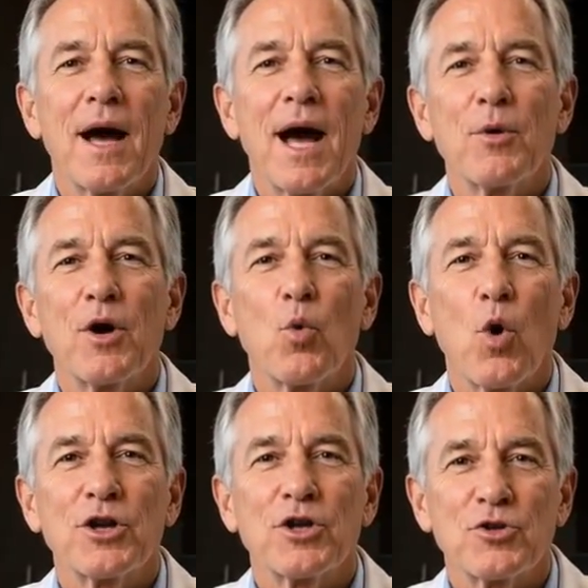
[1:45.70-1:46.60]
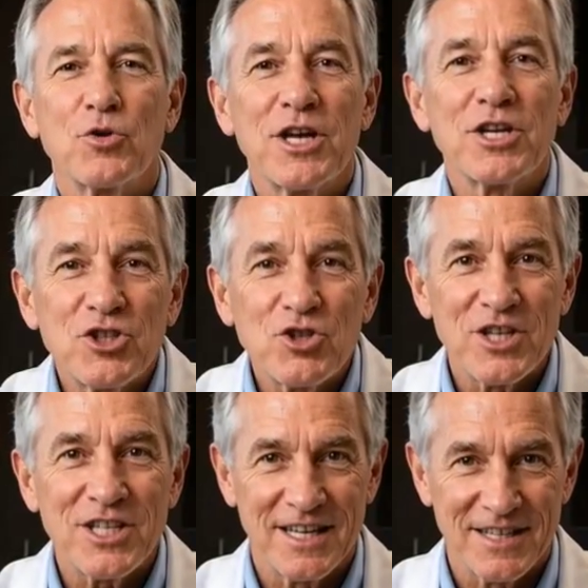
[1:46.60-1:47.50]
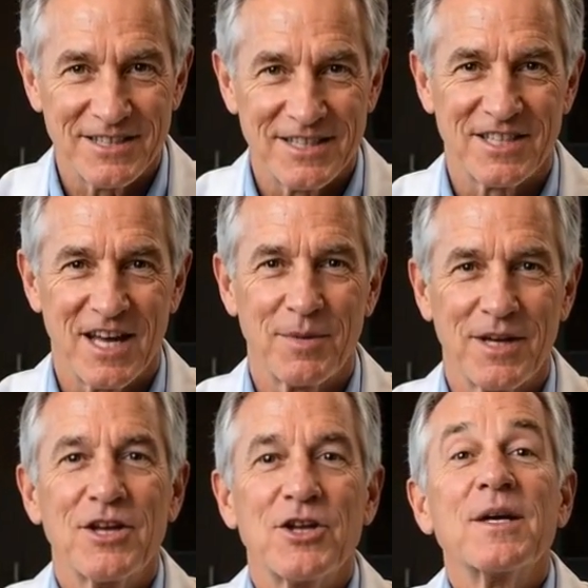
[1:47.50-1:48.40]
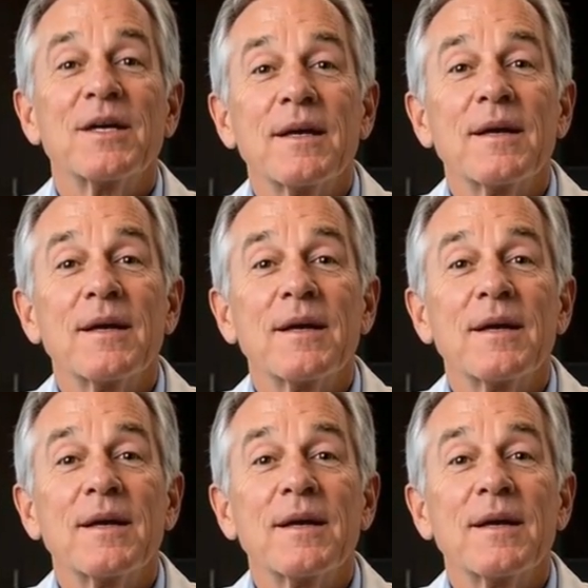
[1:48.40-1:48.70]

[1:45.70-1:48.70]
I'm going to walk you through each ingredient in this combination,